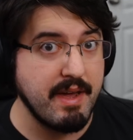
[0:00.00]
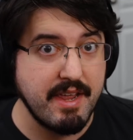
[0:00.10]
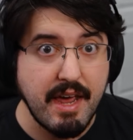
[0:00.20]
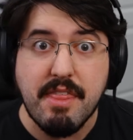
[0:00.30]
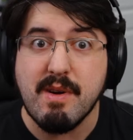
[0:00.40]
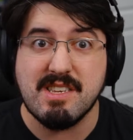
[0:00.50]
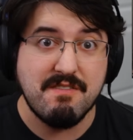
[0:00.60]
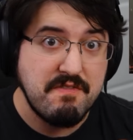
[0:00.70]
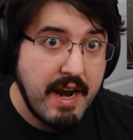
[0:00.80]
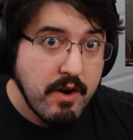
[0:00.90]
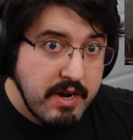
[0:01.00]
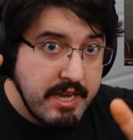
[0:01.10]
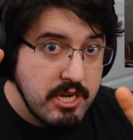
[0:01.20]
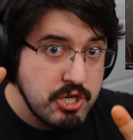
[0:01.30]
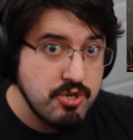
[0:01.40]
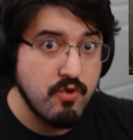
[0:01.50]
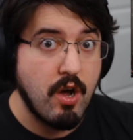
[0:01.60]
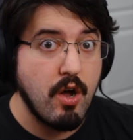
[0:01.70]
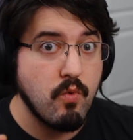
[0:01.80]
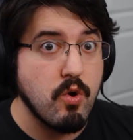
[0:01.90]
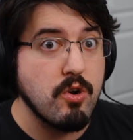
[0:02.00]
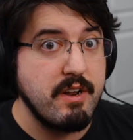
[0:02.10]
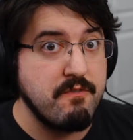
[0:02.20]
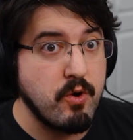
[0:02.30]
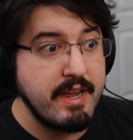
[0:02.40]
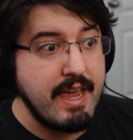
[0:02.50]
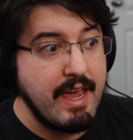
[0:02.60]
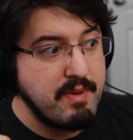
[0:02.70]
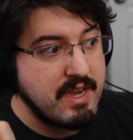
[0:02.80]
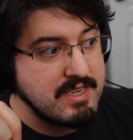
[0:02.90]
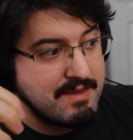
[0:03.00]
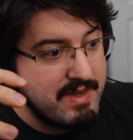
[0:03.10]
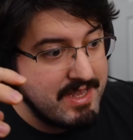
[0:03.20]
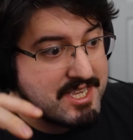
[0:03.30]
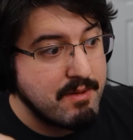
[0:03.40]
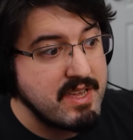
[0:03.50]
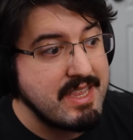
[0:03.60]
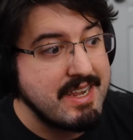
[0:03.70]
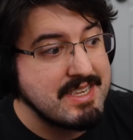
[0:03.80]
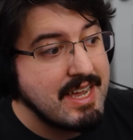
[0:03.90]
And anathema is a very strong word in 40K because it means something that is